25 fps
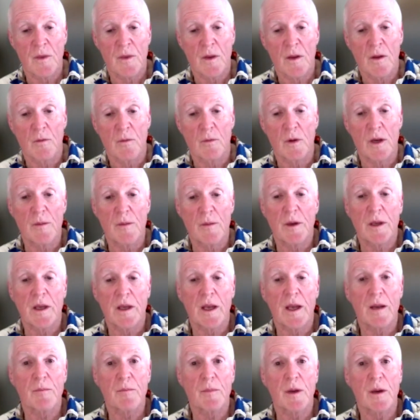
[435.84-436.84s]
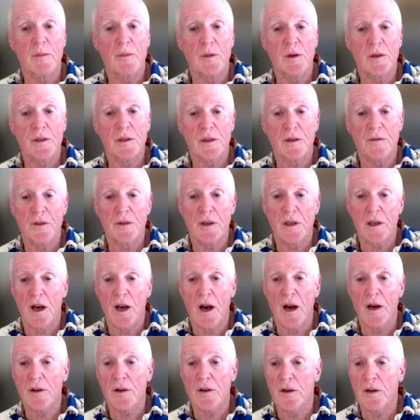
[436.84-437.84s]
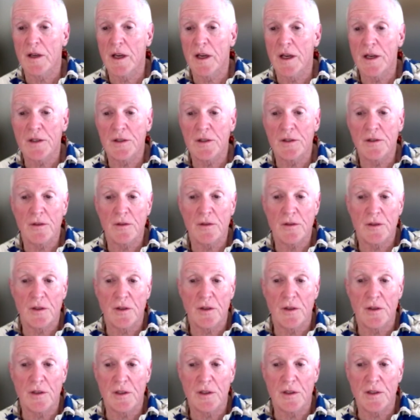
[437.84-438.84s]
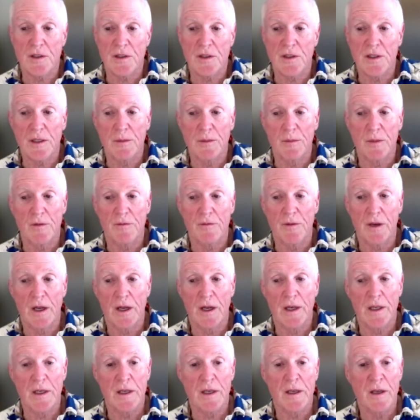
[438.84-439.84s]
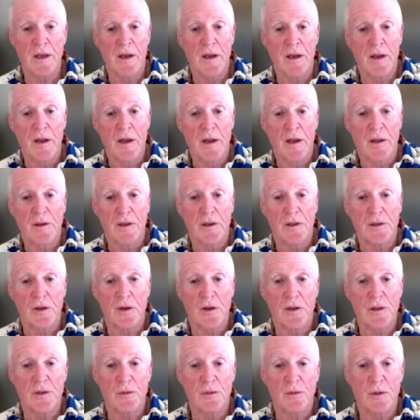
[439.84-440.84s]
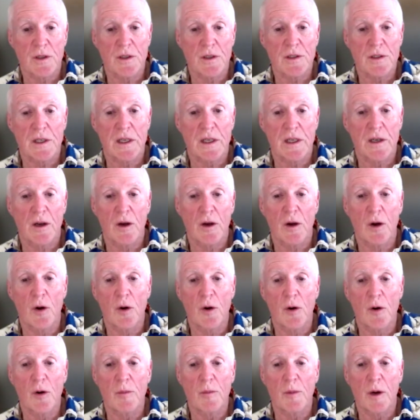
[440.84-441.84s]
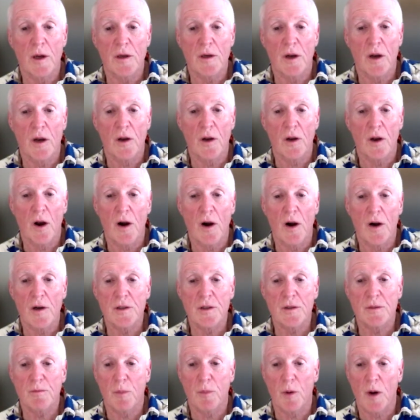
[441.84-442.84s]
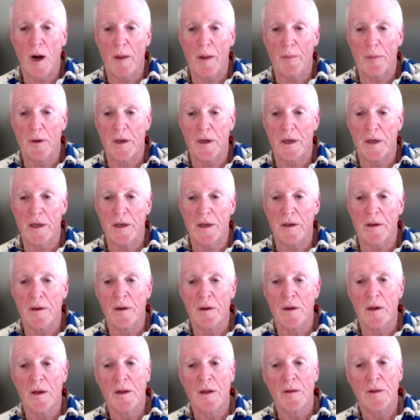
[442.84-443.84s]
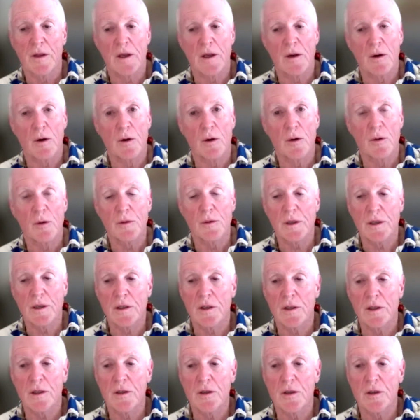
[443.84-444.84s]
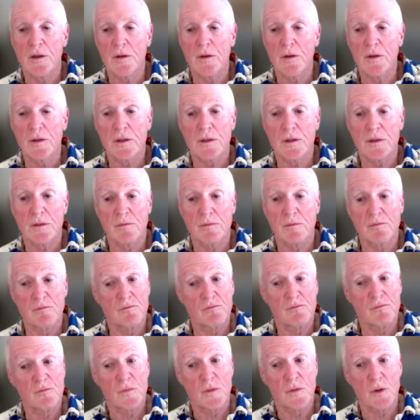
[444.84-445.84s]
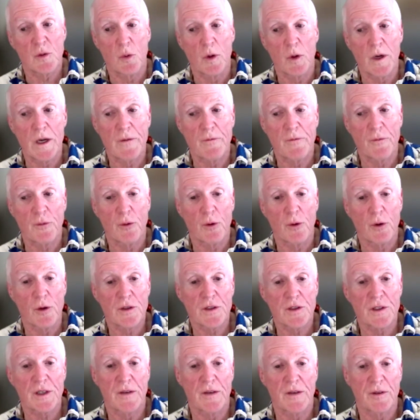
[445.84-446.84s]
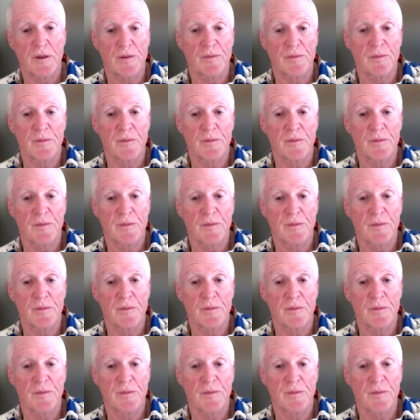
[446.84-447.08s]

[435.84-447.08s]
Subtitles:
We became members of the Congregational Church in Simi Valley. The church was in a home on a large property they owned and could use 24/7.